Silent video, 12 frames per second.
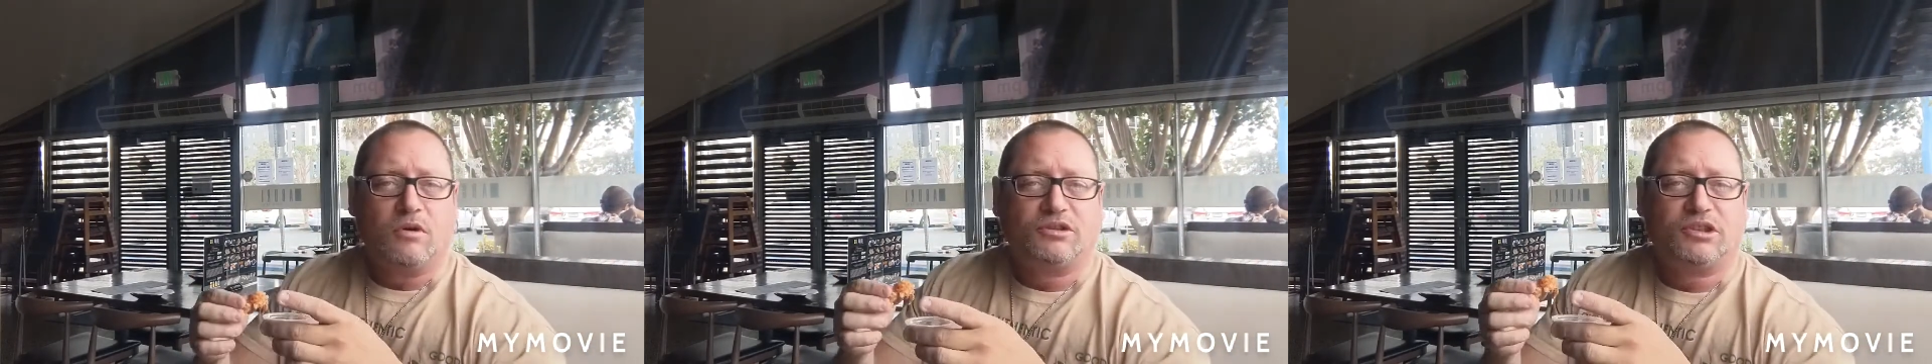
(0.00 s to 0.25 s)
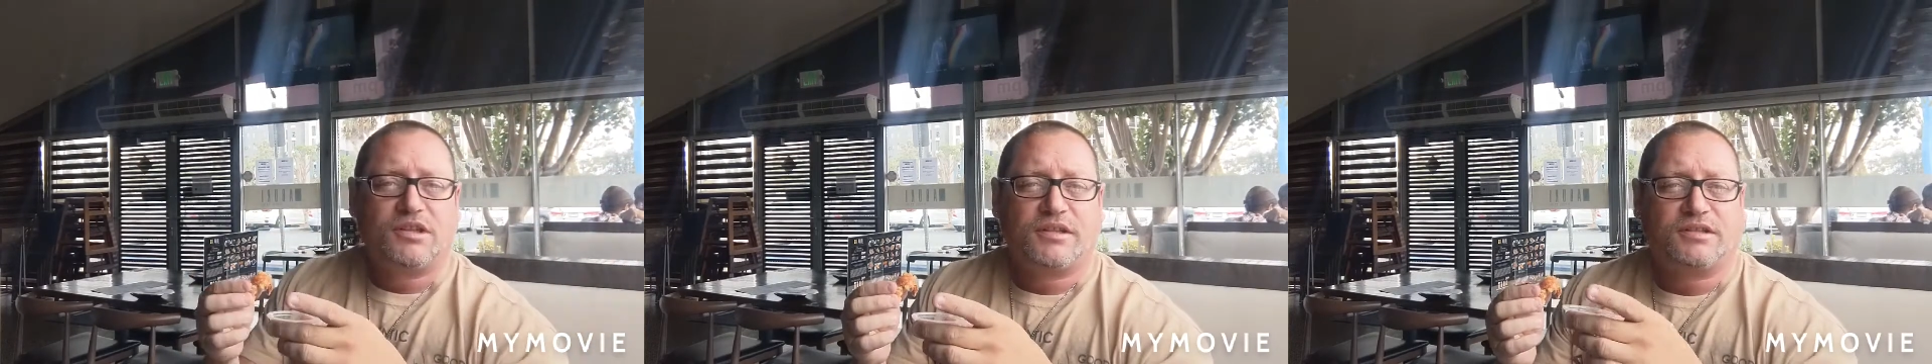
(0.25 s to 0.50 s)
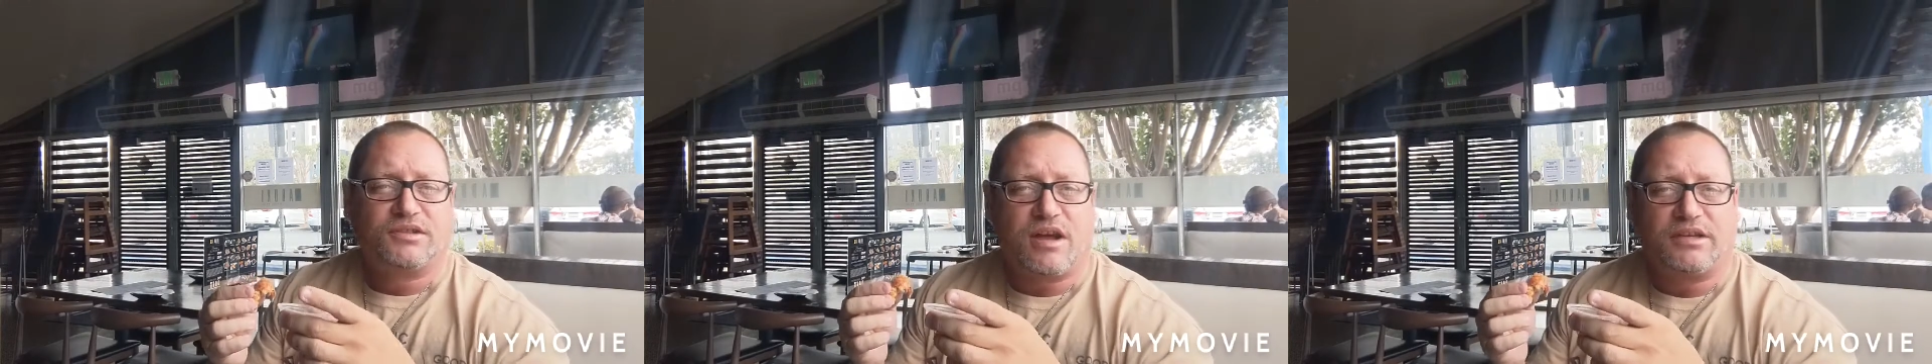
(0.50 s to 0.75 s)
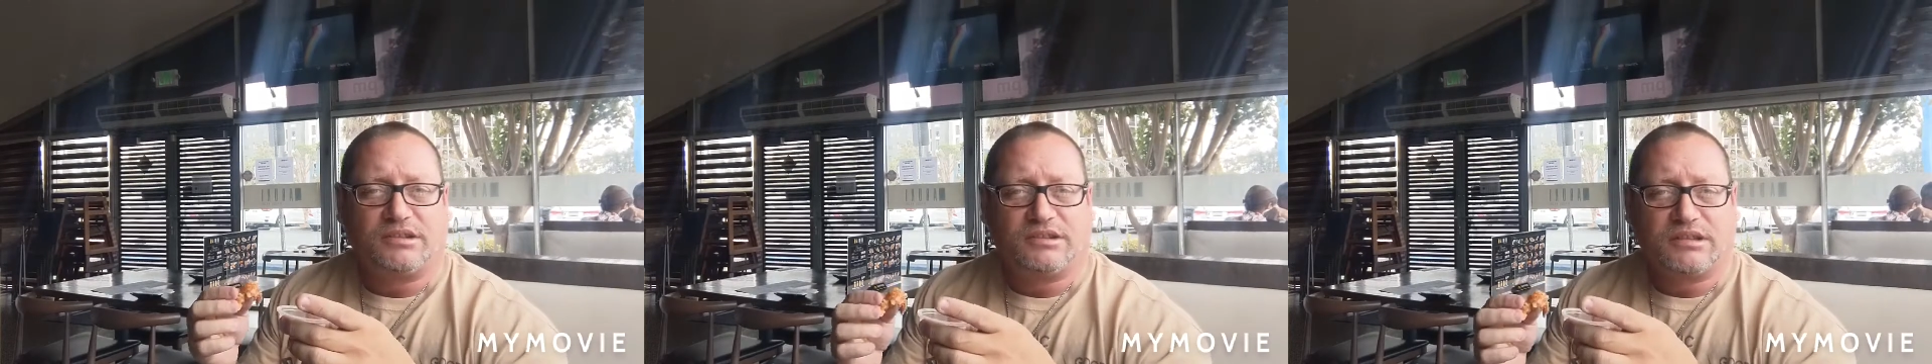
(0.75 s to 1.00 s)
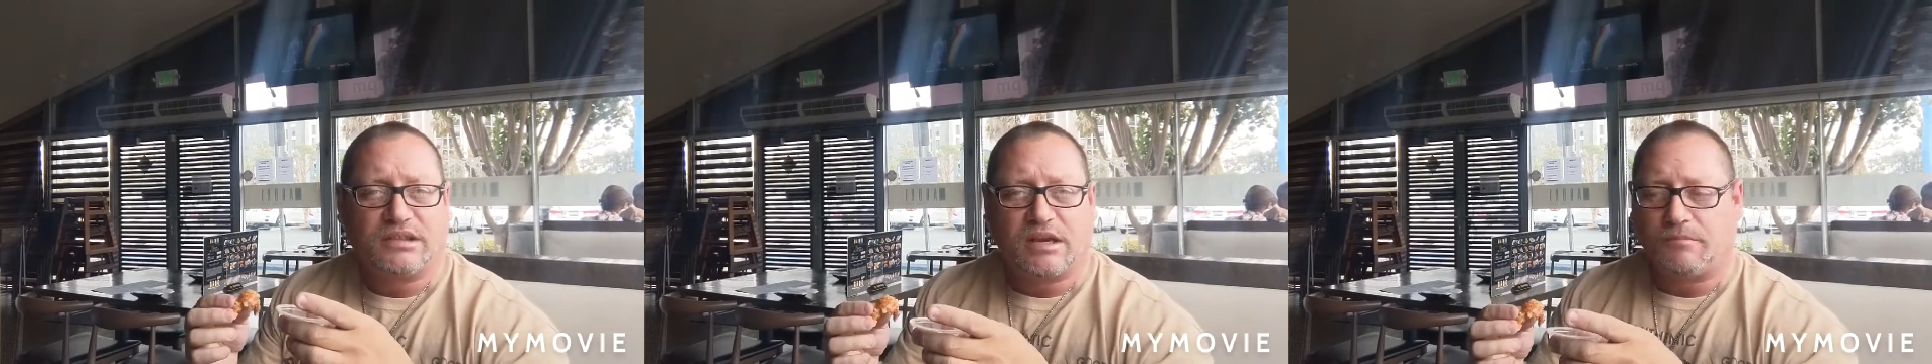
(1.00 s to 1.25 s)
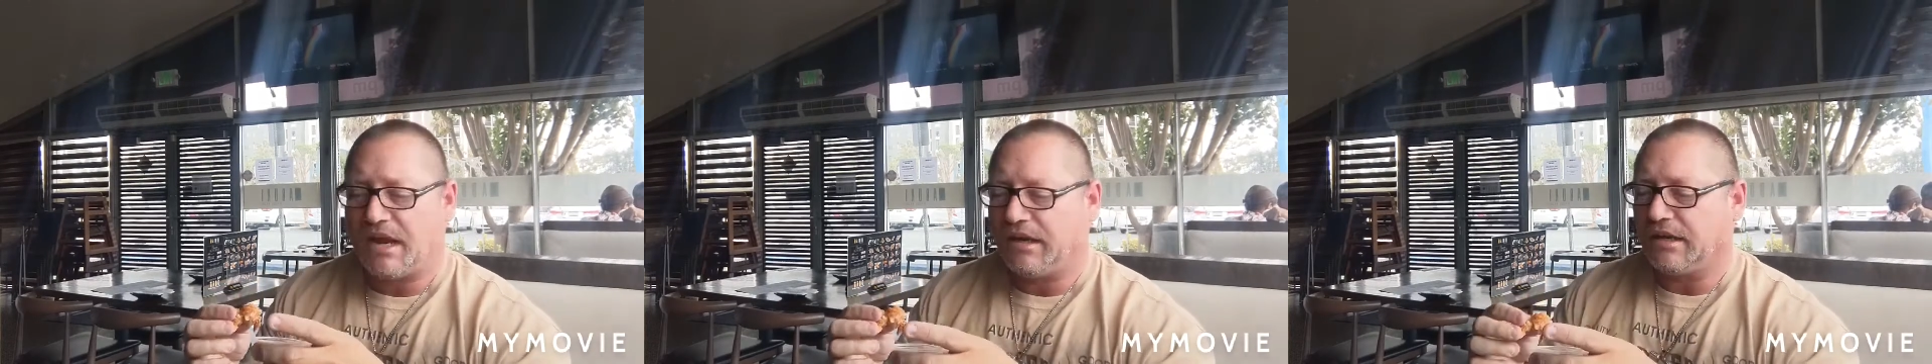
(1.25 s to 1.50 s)
Most of the sauces
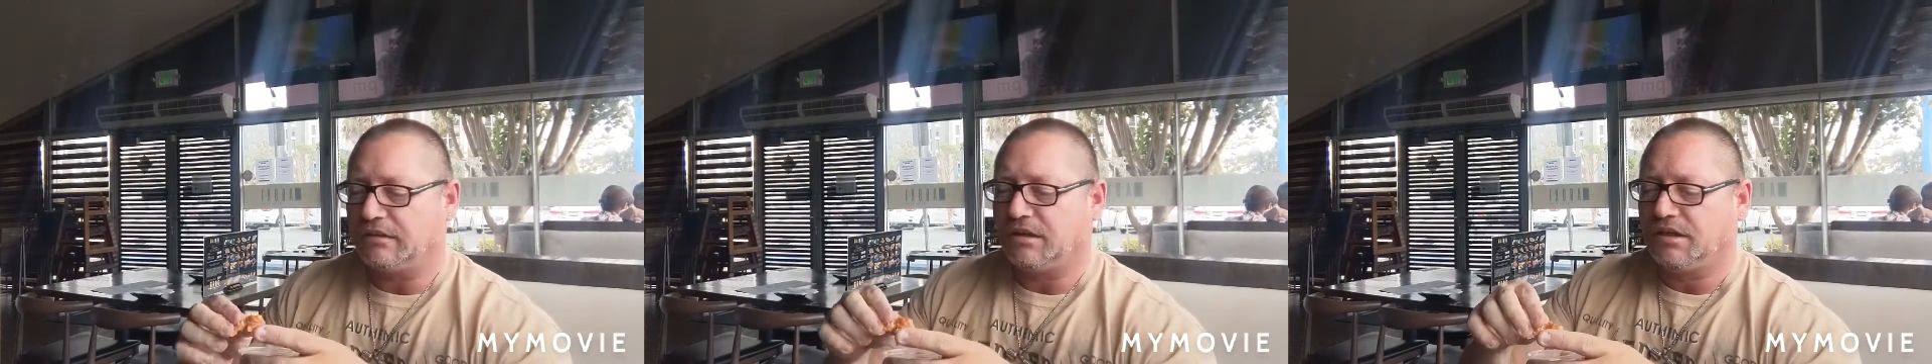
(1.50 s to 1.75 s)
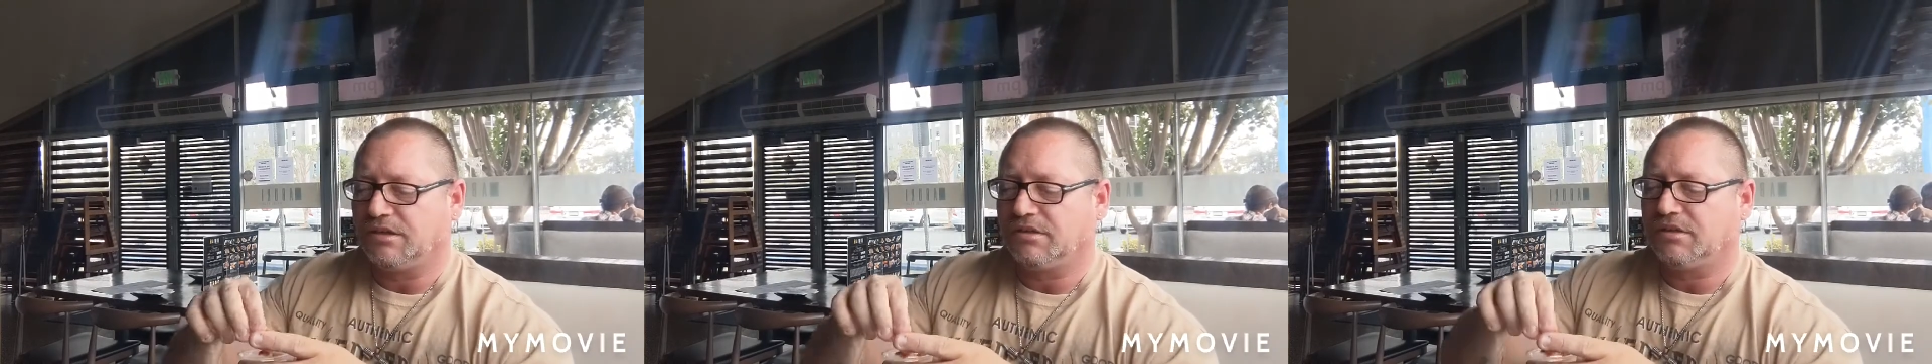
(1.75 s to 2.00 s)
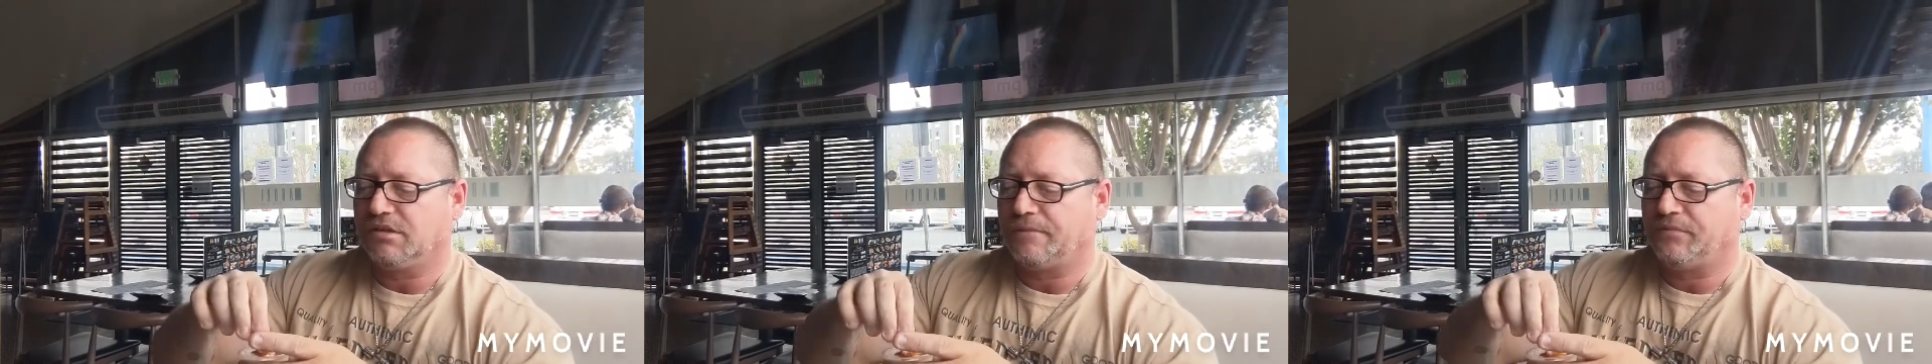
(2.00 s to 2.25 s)
that they make at these